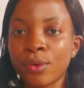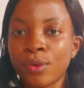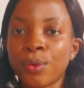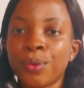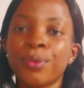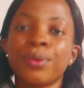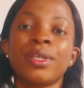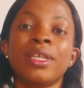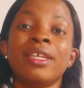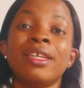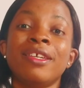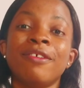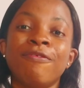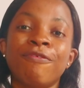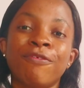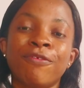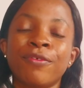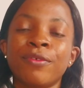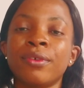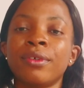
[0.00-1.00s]
or
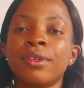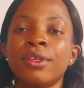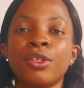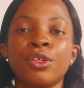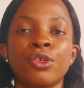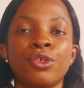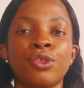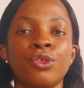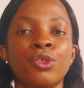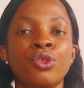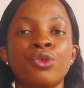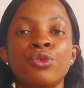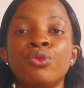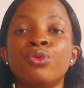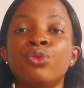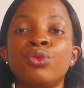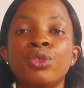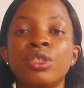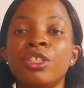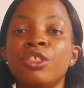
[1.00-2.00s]
if
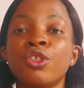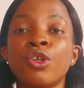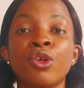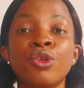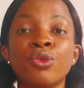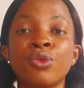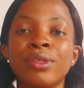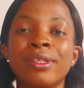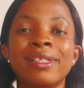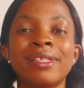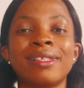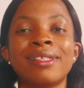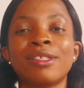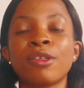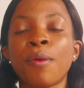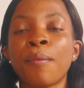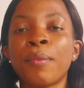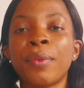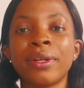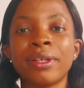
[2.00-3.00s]
you did not notice
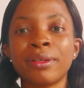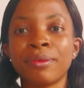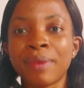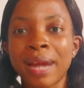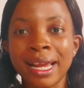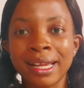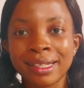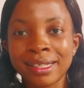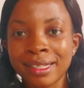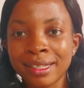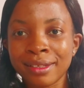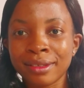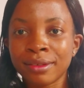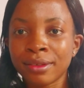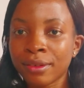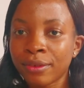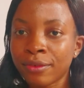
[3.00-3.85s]
somebody writing.